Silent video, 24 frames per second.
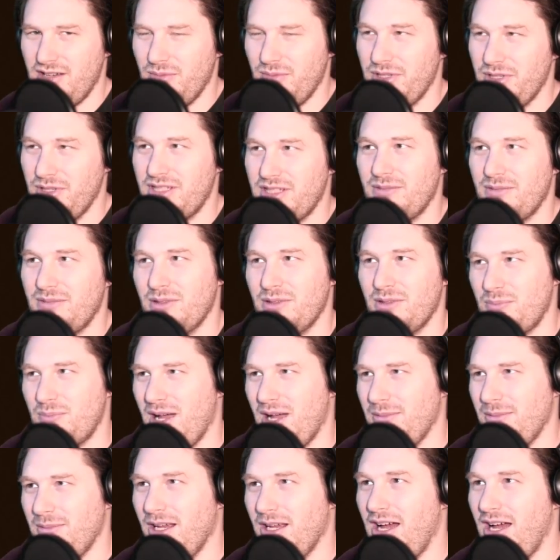which is
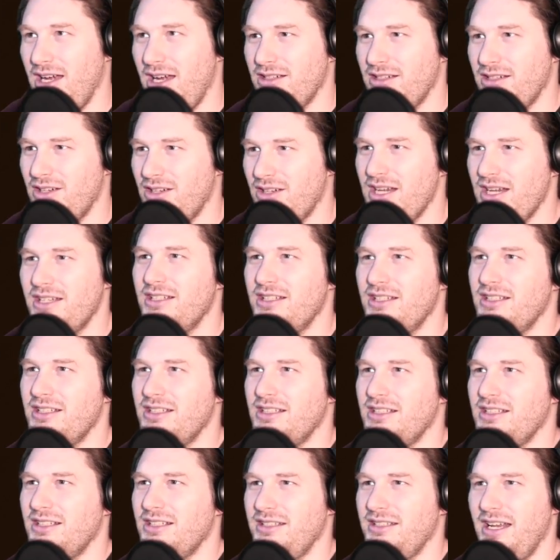probably a higher grade,
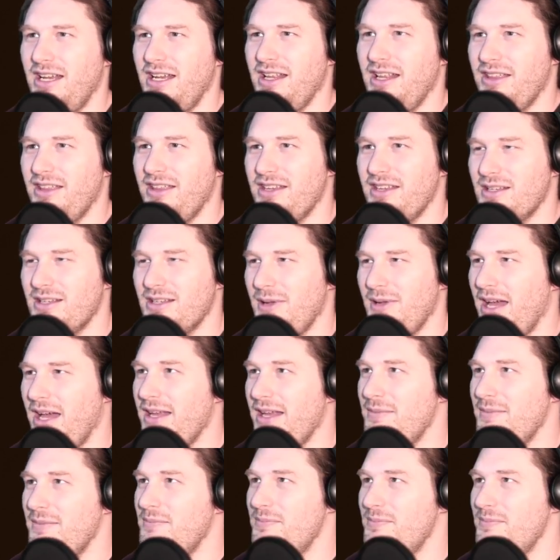now that I think about it.